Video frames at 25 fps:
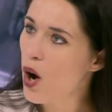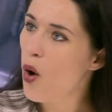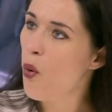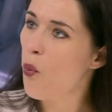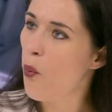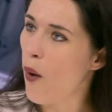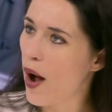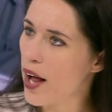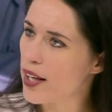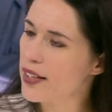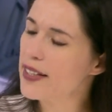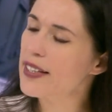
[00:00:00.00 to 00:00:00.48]

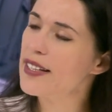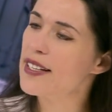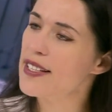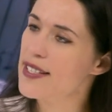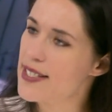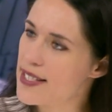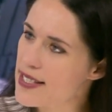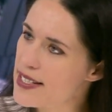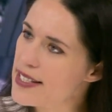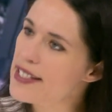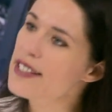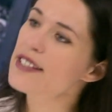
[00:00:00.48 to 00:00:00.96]
while he
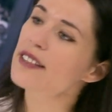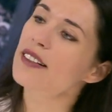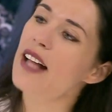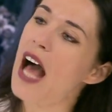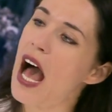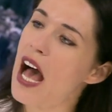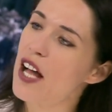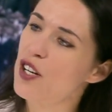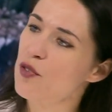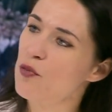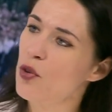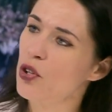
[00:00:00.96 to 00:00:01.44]
still
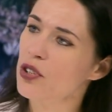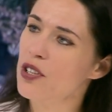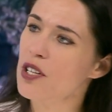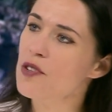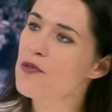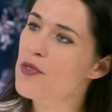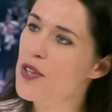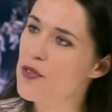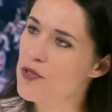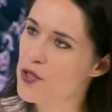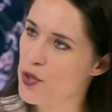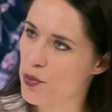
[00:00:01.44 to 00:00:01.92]
had more than
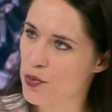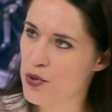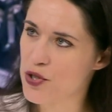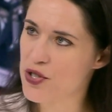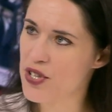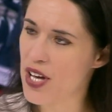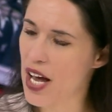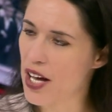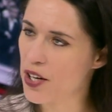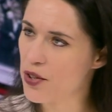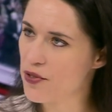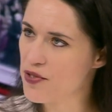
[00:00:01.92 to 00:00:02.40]
fifty
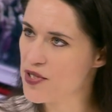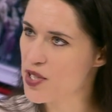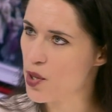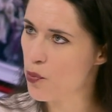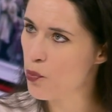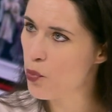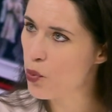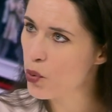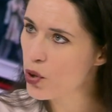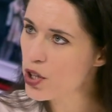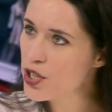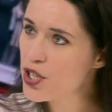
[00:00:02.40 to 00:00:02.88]
percent of
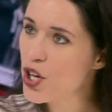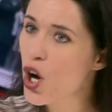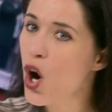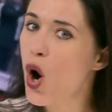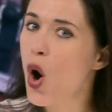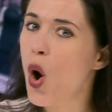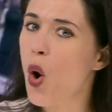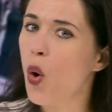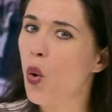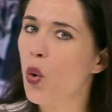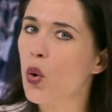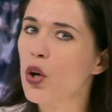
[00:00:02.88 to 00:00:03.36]
support,
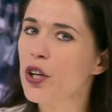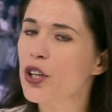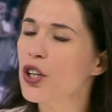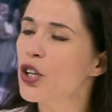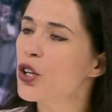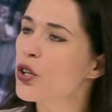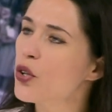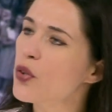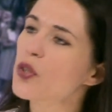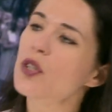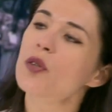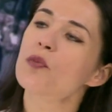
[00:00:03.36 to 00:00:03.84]
or he
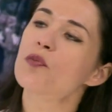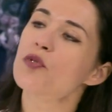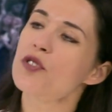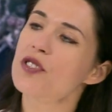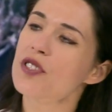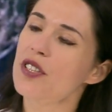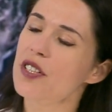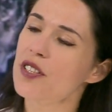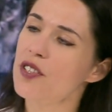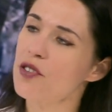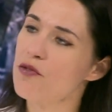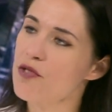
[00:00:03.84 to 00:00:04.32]
couldn't
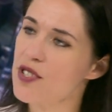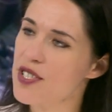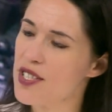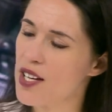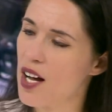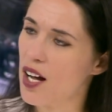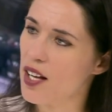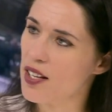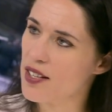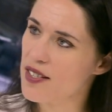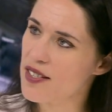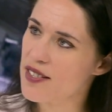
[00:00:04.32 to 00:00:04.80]
predict the
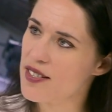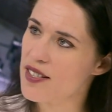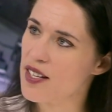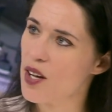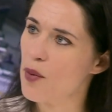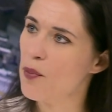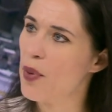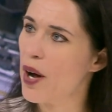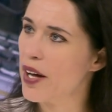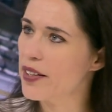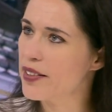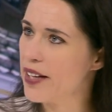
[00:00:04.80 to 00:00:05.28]
results by
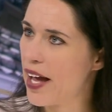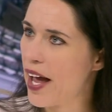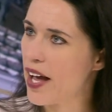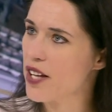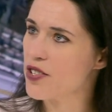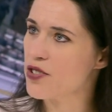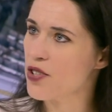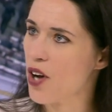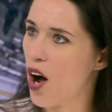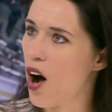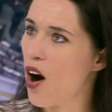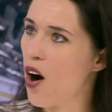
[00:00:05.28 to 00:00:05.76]
uh-huh. the
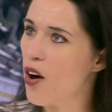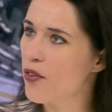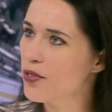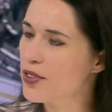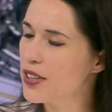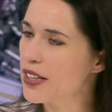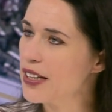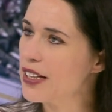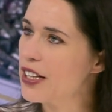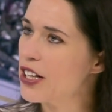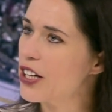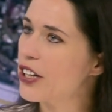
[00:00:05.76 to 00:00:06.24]
end of
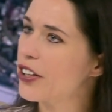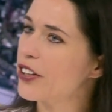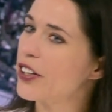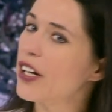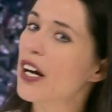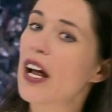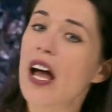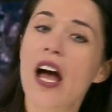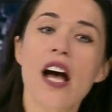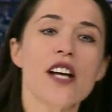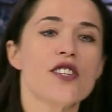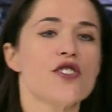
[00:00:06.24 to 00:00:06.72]
the year.
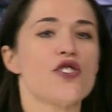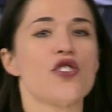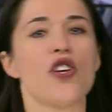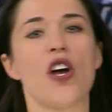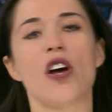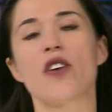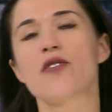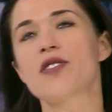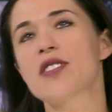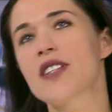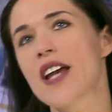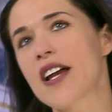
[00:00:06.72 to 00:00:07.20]
So
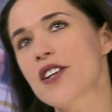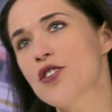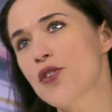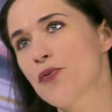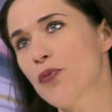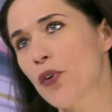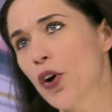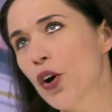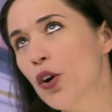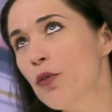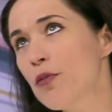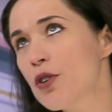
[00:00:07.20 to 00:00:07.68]
state of
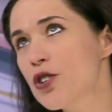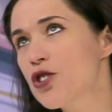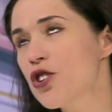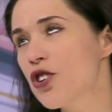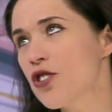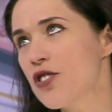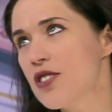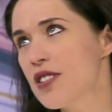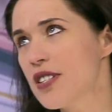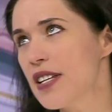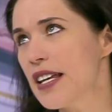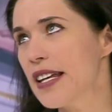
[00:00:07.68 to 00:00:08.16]

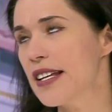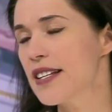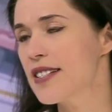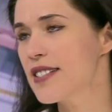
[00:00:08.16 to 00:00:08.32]
emergency in